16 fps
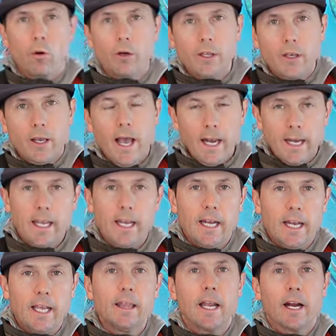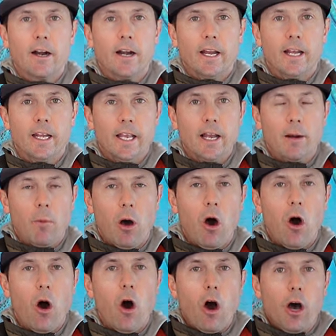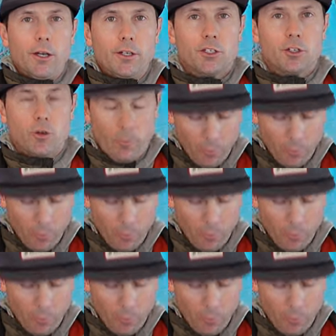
Well, you gotta get in there and get them on to